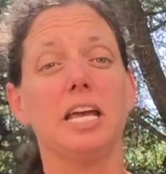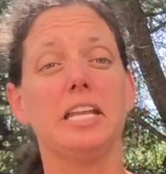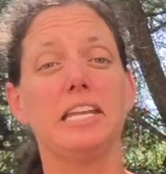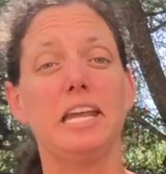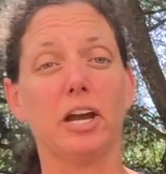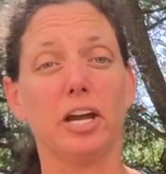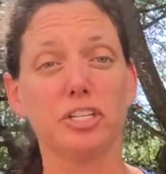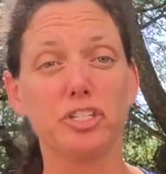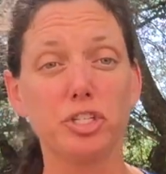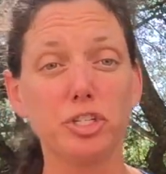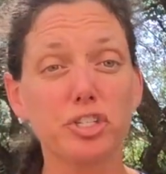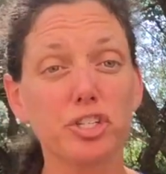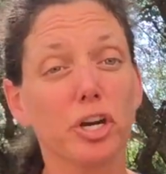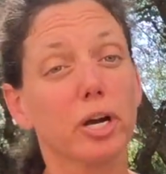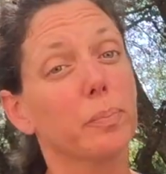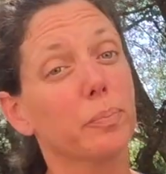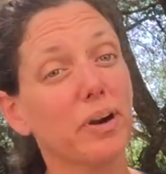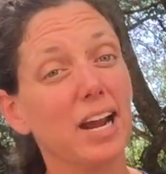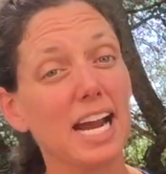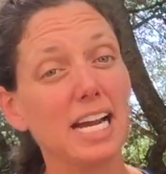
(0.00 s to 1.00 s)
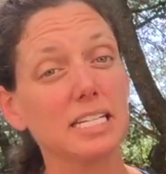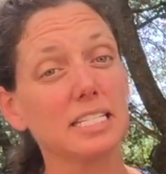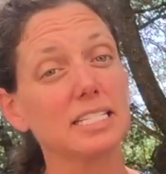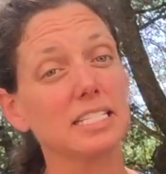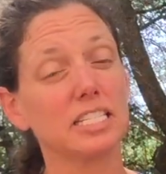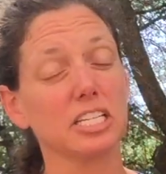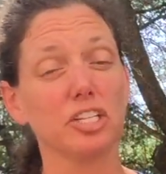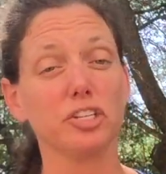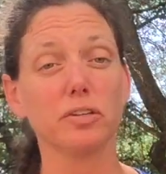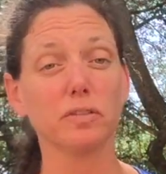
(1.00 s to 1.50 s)
Now, as you start
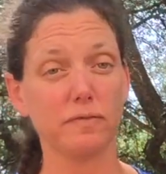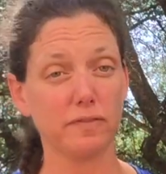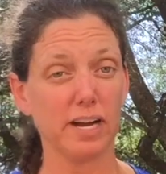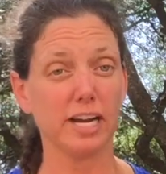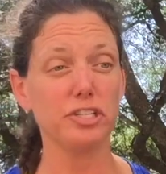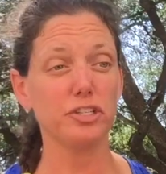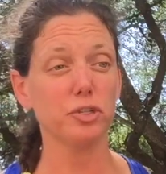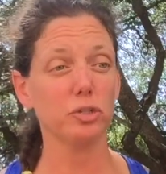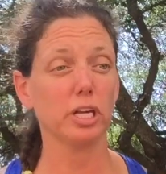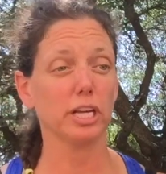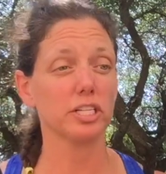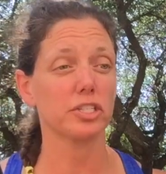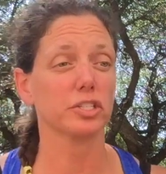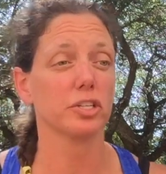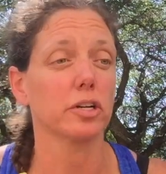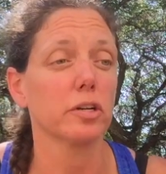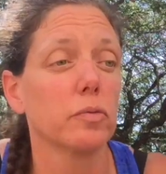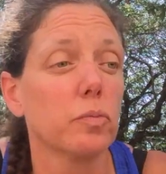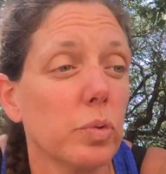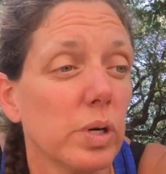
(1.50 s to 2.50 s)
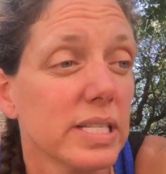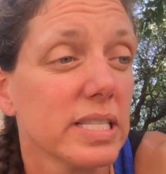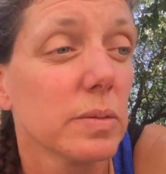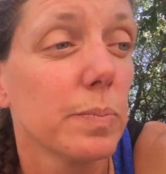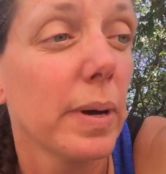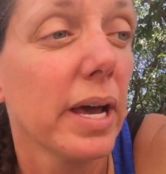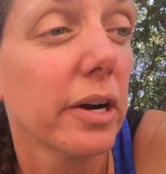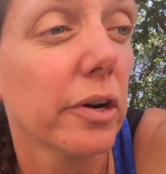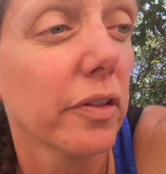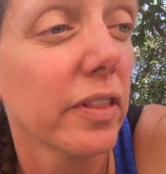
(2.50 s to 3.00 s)
practicing, you'll find you like certain
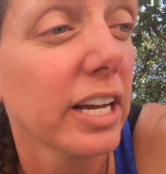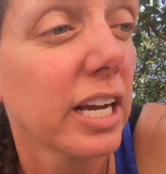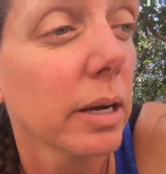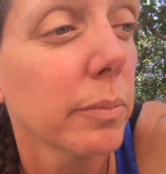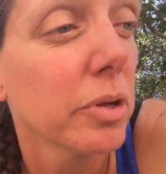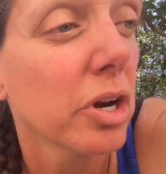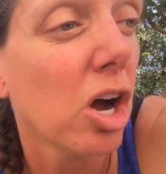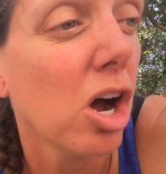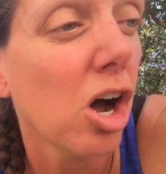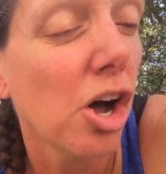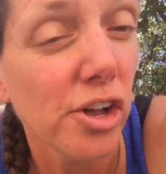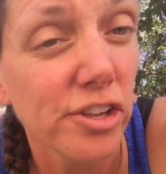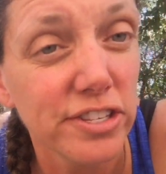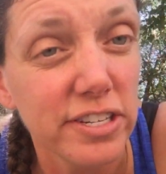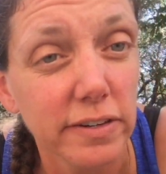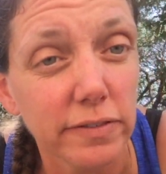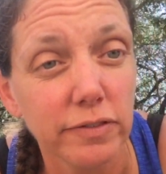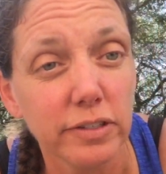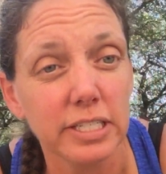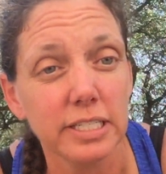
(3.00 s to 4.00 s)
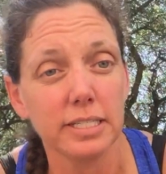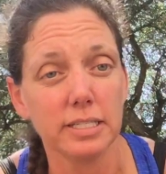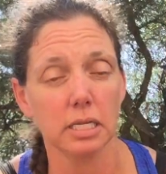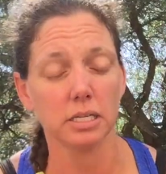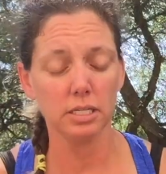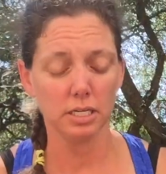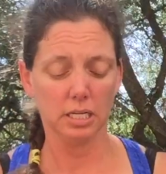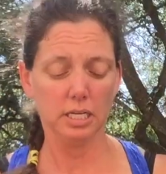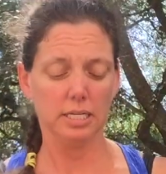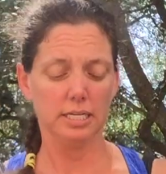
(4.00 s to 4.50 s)
ones better. They come in all different
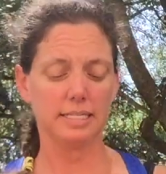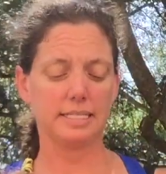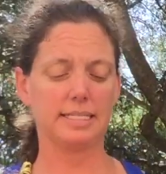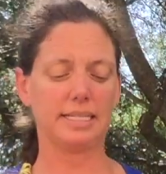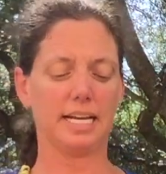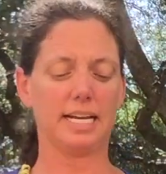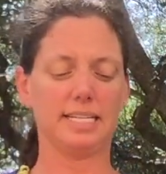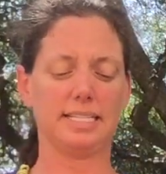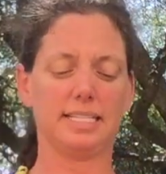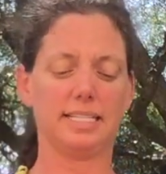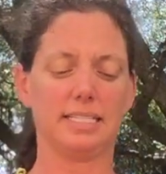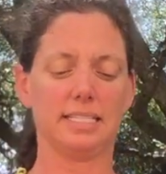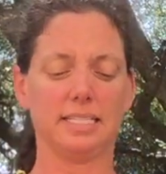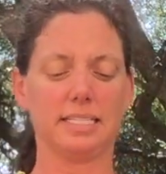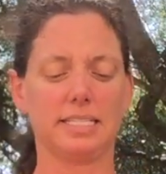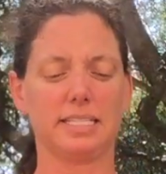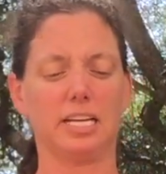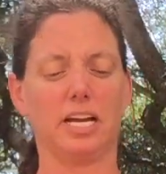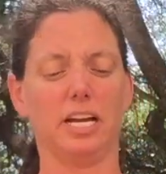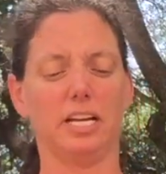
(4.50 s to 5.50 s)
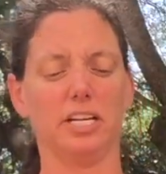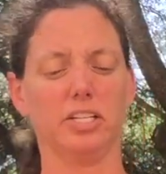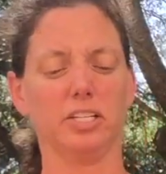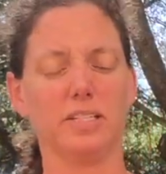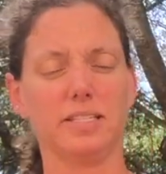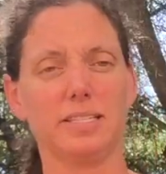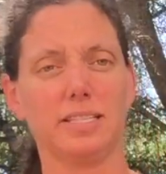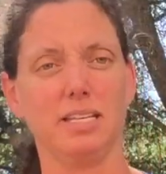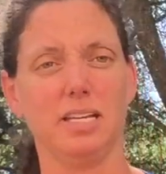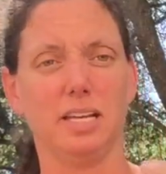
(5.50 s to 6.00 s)
sizes and
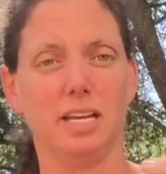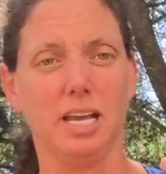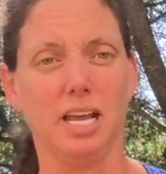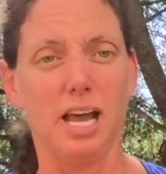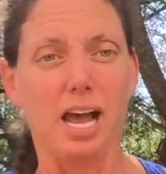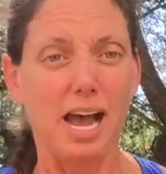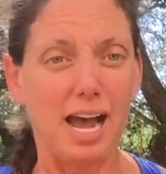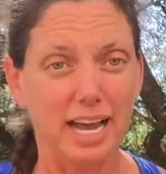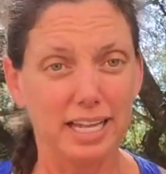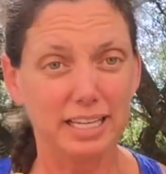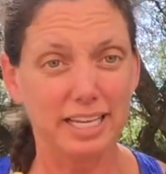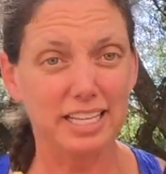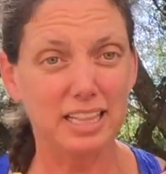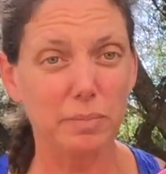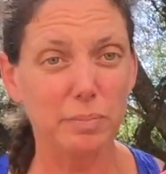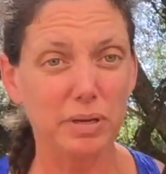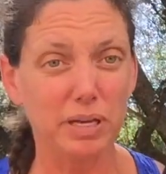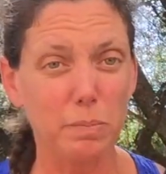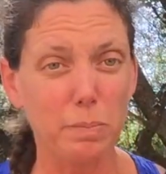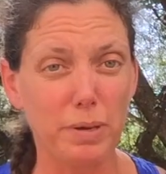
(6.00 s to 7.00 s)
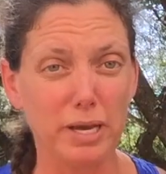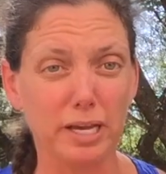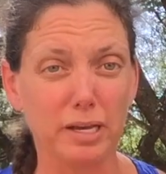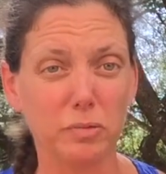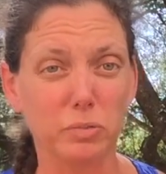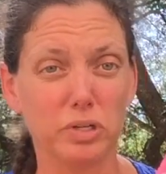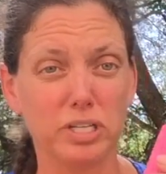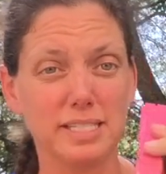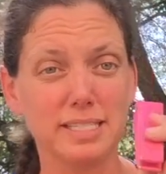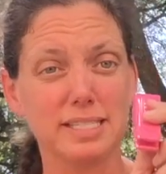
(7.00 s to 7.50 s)
styles. I like the big
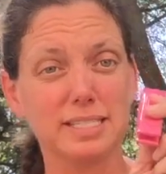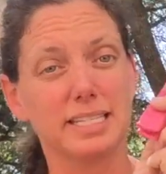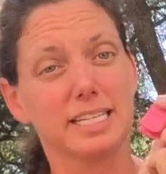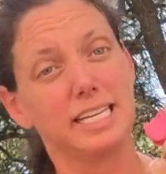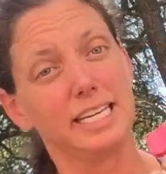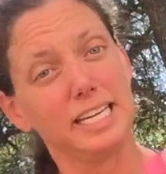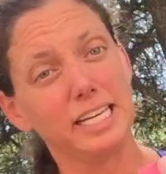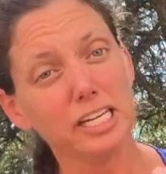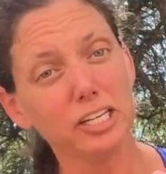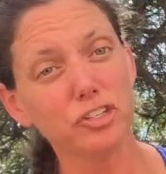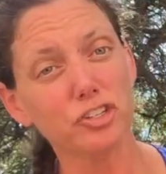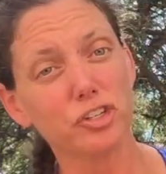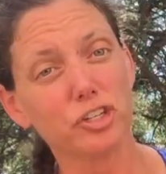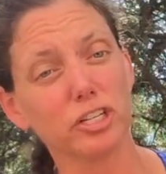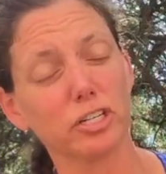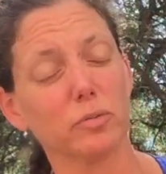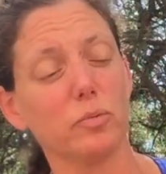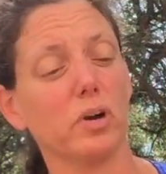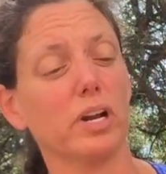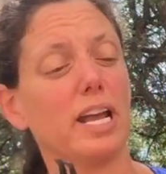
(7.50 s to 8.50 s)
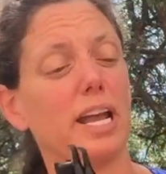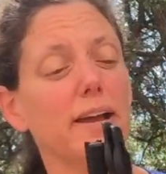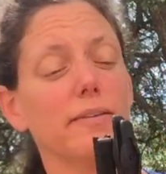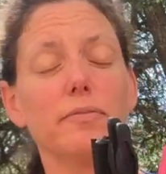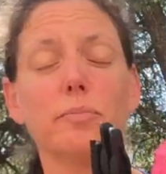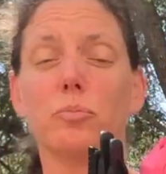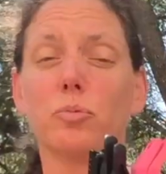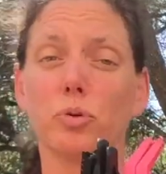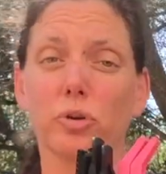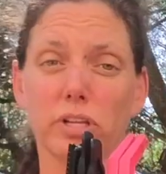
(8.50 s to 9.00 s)
pink ones. The key is you're going to want to
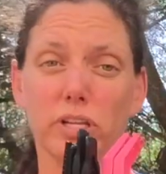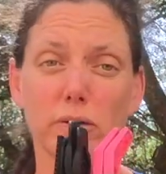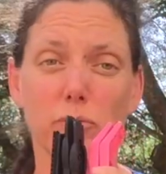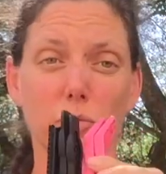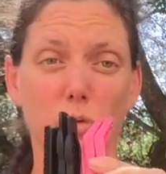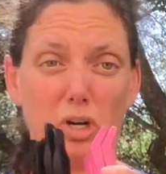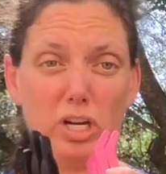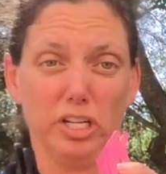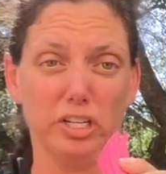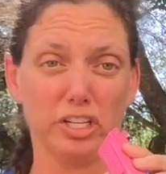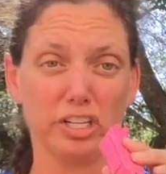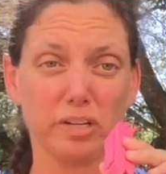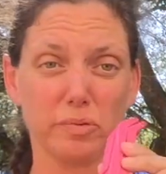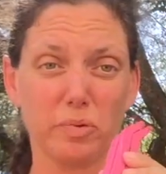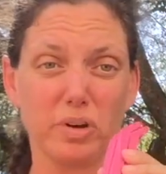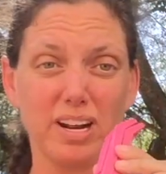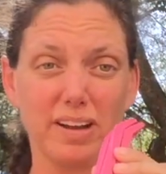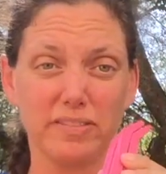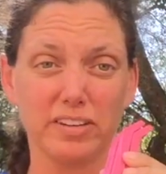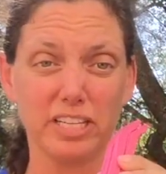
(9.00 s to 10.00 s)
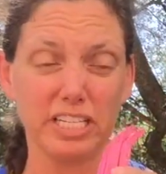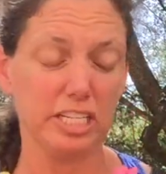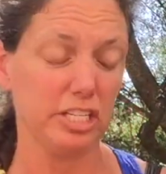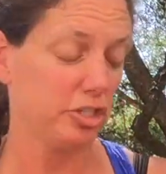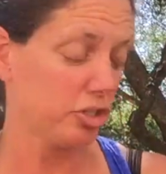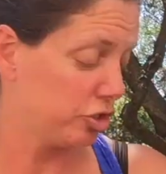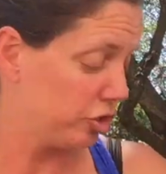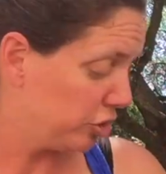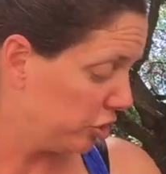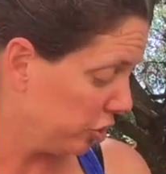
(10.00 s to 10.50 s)
have more than one. You're going to want to have at
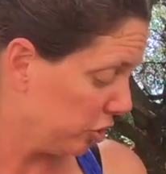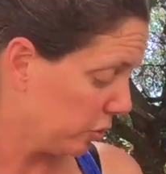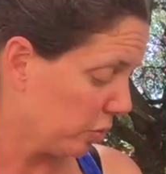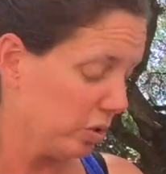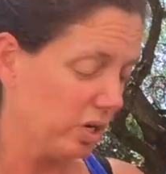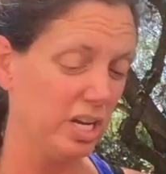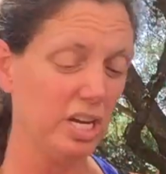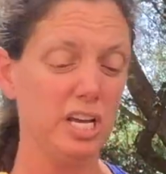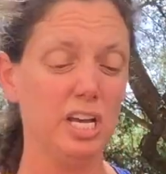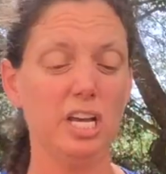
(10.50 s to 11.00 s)
least two.